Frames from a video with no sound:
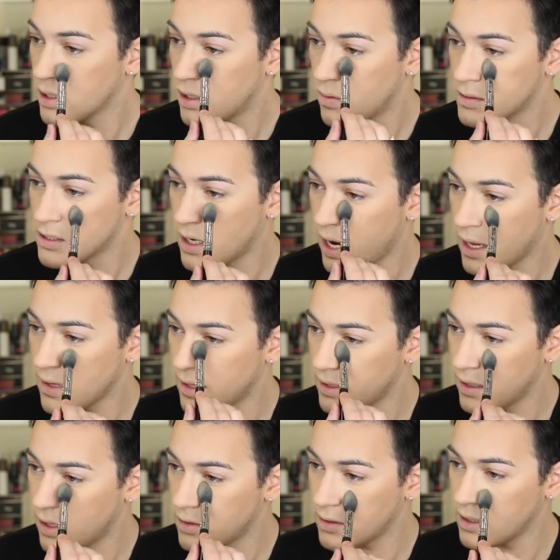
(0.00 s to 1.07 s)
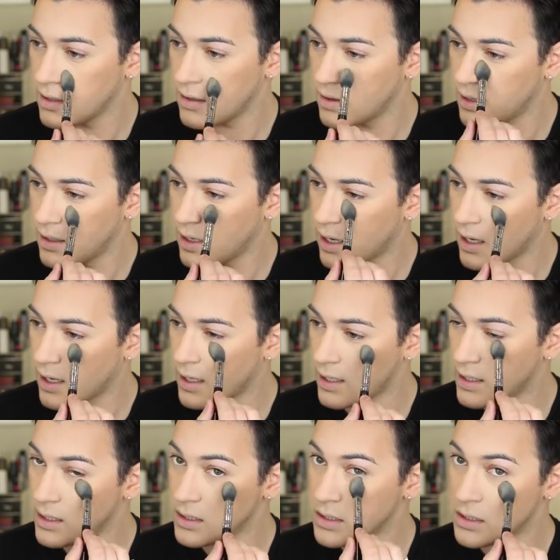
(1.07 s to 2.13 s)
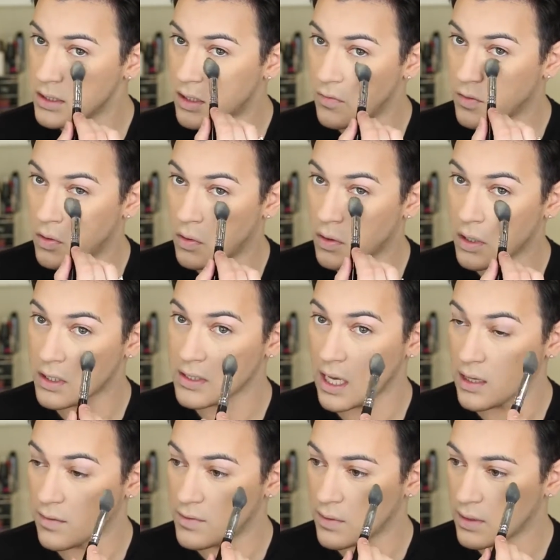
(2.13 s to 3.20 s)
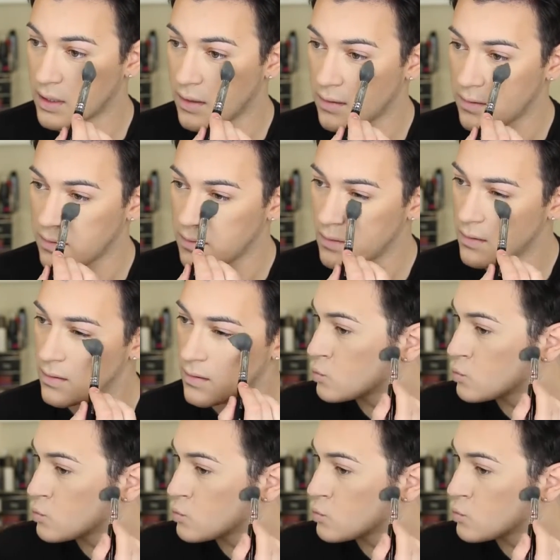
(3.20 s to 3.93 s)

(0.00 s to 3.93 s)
Go and start highlighting underneath the eyes, of course, I love doing this.